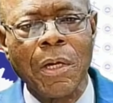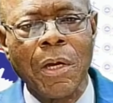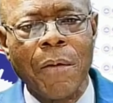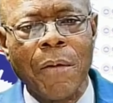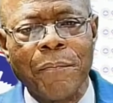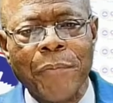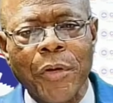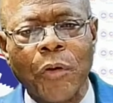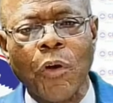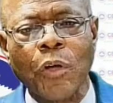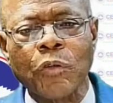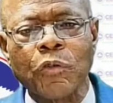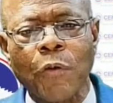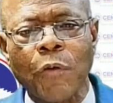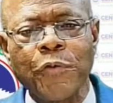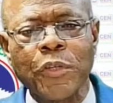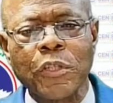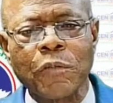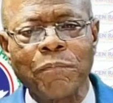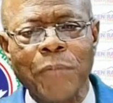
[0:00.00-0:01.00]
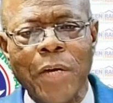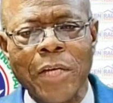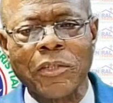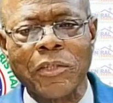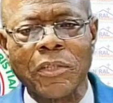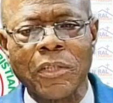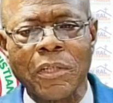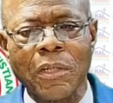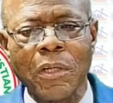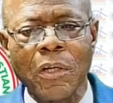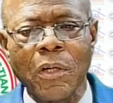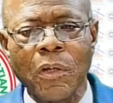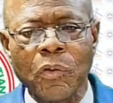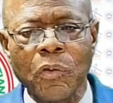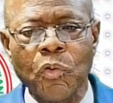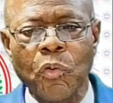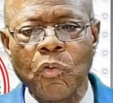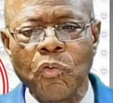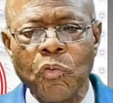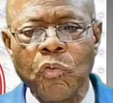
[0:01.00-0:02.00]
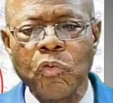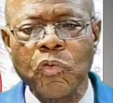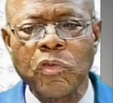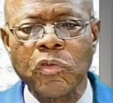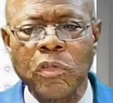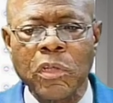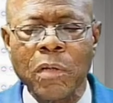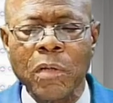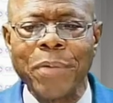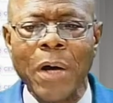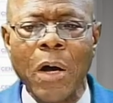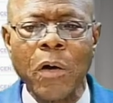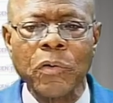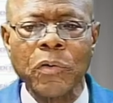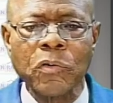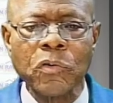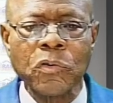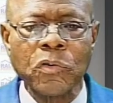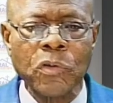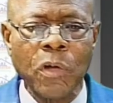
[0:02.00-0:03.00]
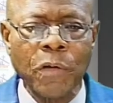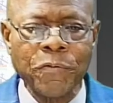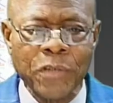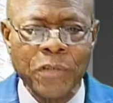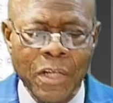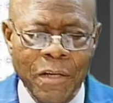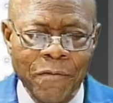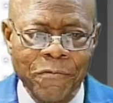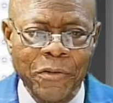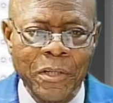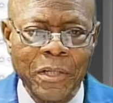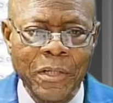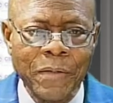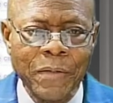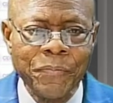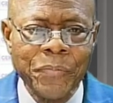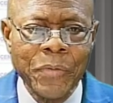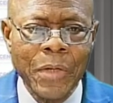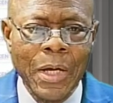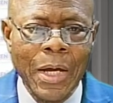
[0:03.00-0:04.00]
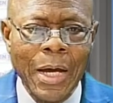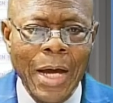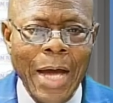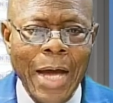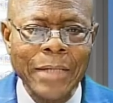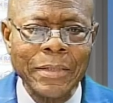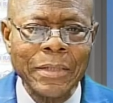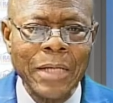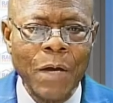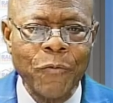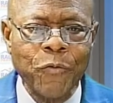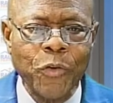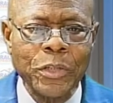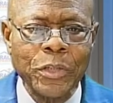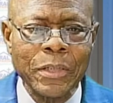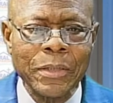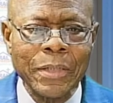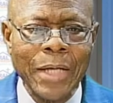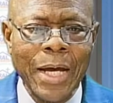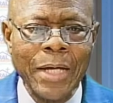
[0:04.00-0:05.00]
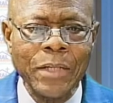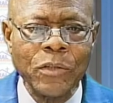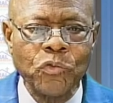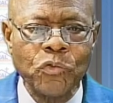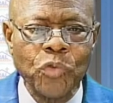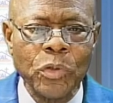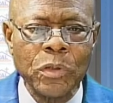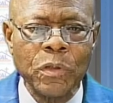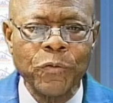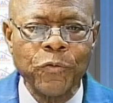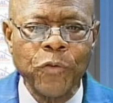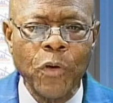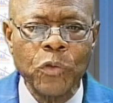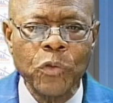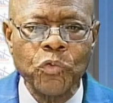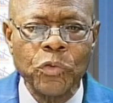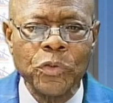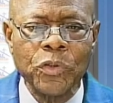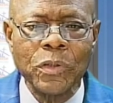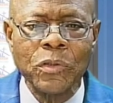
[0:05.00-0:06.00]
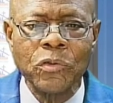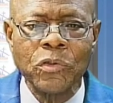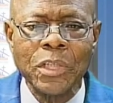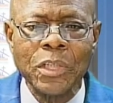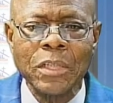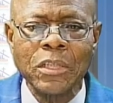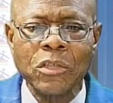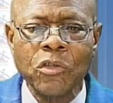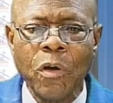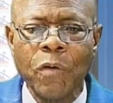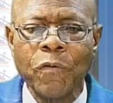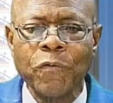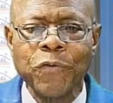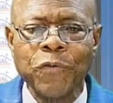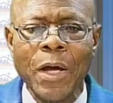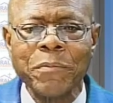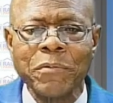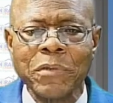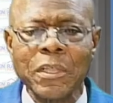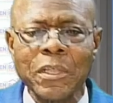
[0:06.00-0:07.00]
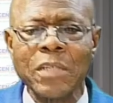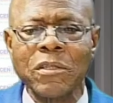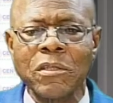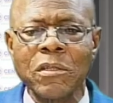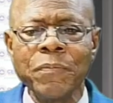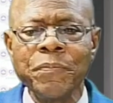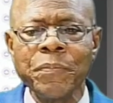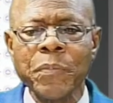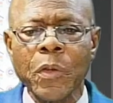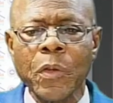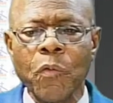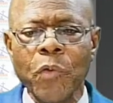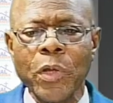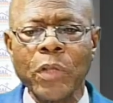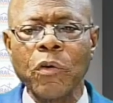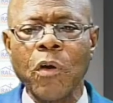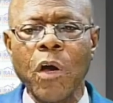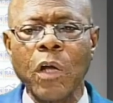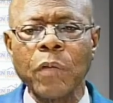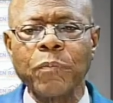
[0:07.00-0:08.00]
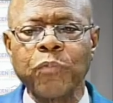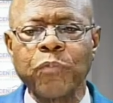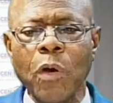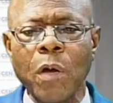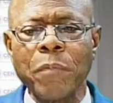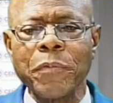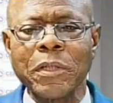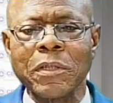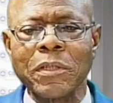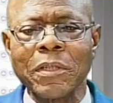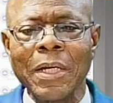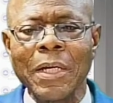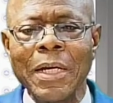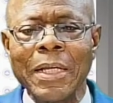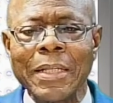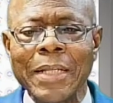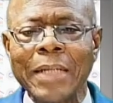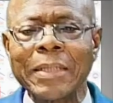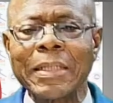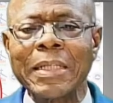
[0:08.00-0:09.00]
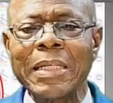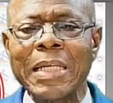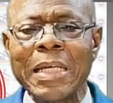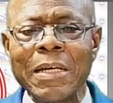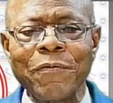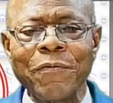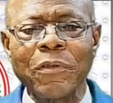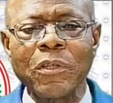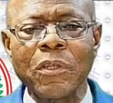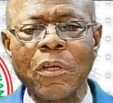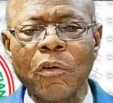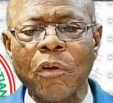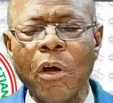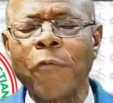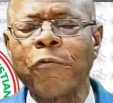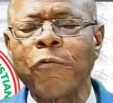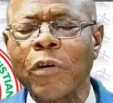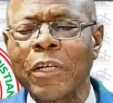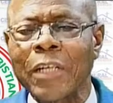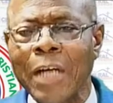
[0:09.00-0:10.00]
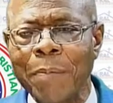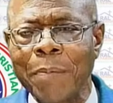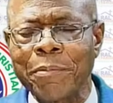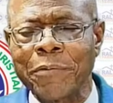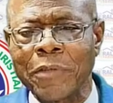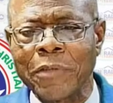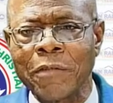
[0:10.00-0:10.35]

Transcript: because of his mercy, to loose the bound of slavery. Isaiah 49, 24 to 26 confirms this, when God promised that even the lawful captive